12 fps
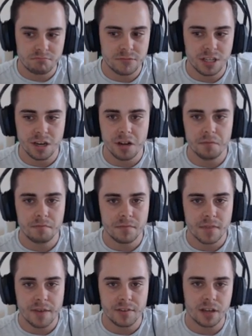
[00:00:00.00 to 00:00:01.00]
you know,
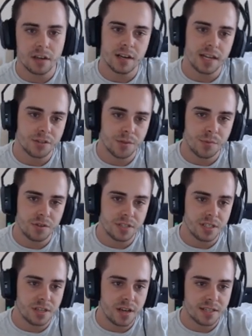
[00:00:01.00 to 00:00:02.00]
having an electric
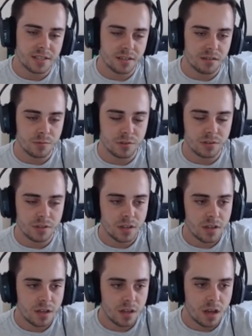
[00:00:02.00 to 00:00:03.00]
immunity is nice. I don't want
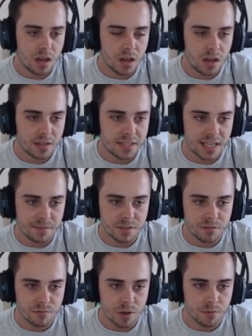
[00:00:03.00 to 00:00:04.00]
a team
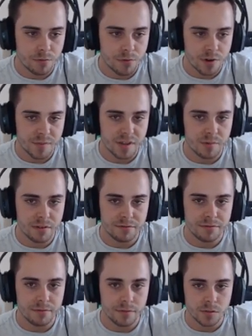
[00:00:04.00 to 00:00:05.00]
to run through me with
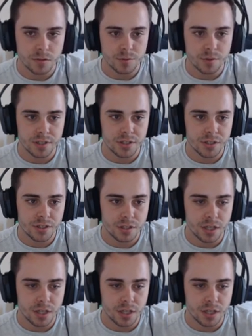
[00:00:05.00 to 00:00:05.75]
Volt Switch.